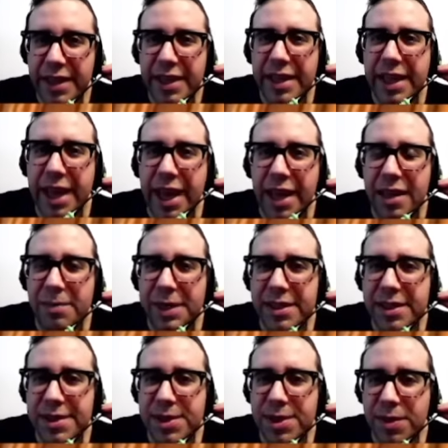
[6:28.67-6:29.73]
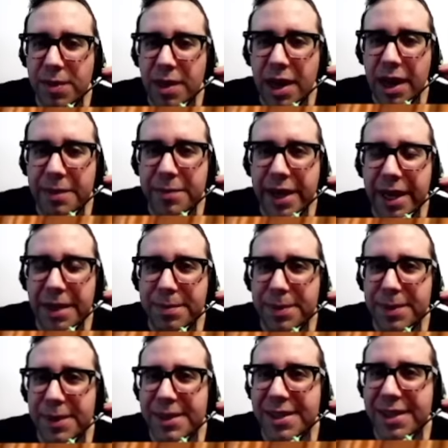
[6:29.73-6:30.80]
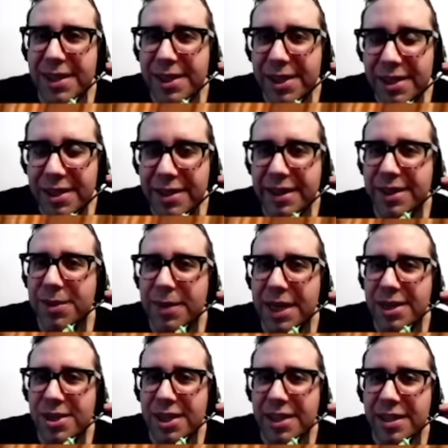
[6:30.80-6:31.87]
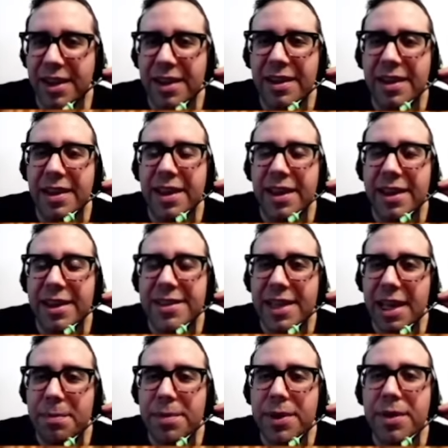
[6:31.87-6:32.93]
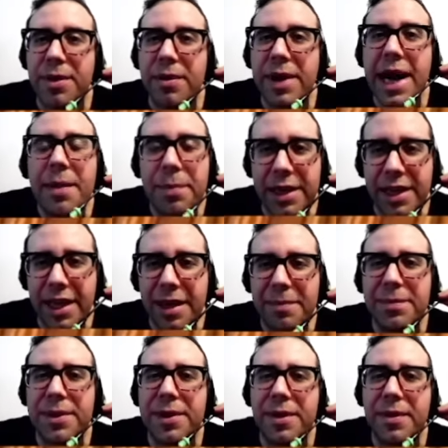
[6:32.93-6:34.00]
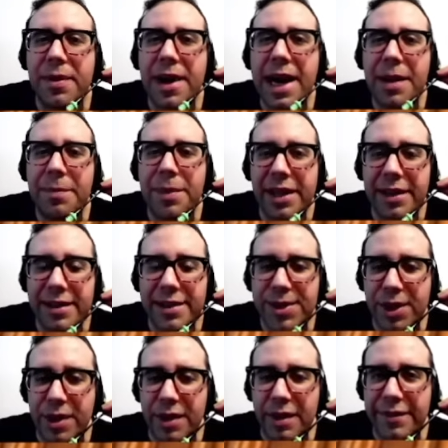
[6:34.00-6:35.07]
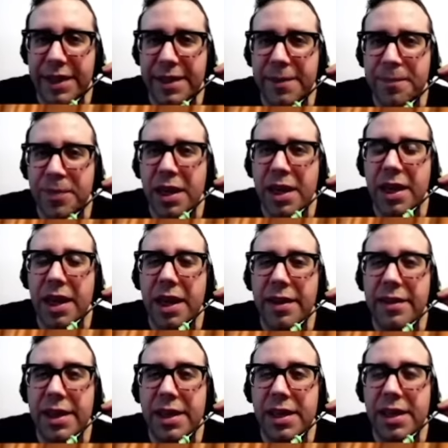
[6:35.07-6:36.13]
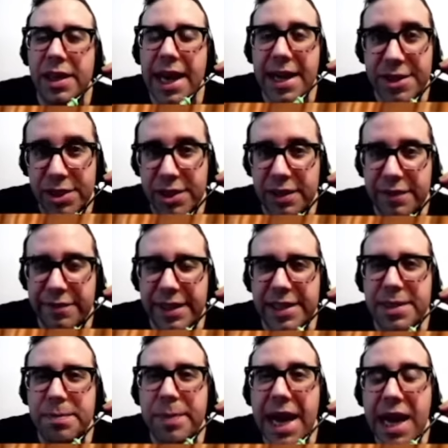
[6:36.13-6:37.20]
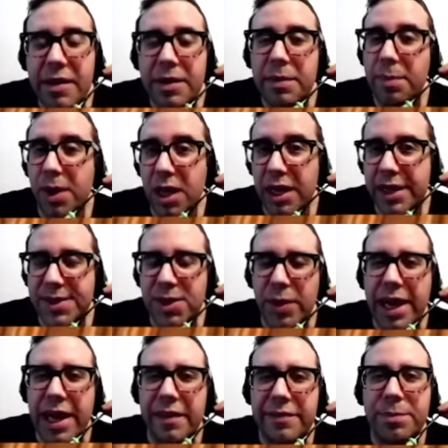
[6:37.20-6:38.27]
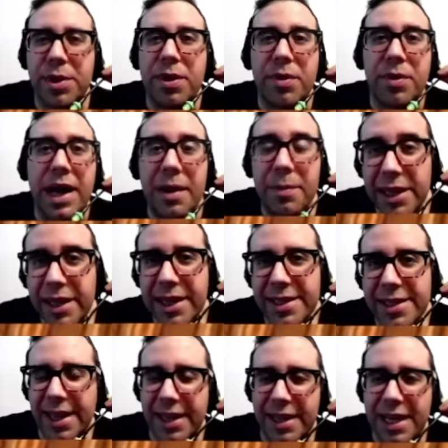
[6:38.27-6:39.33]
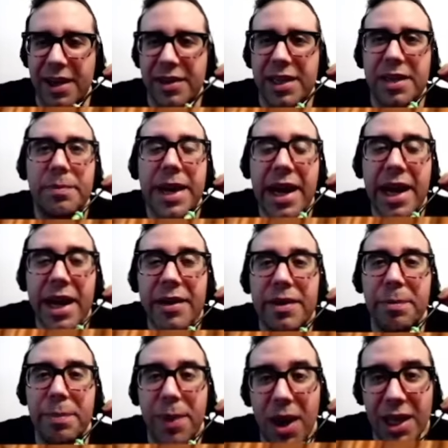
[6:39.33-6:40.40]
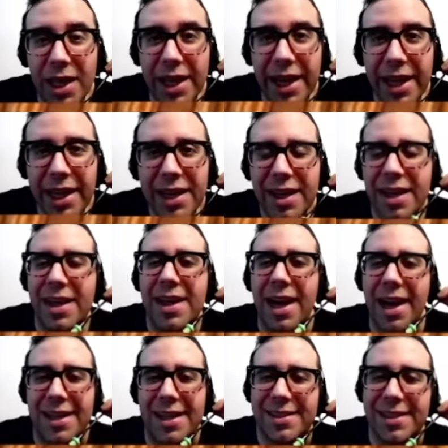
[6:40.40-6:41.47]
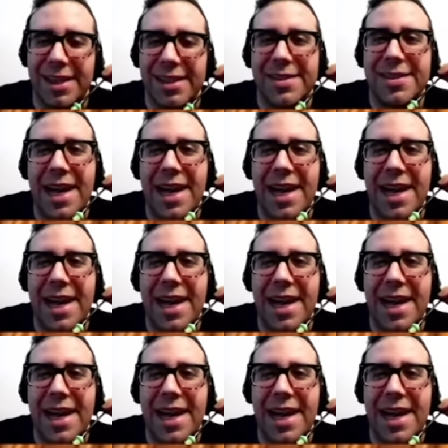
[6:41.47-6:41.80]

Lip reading: can be described by a particular equation. It is a parabola, this curve. And the adjective is parabolic. So we have parabola as a noun and parabolic as its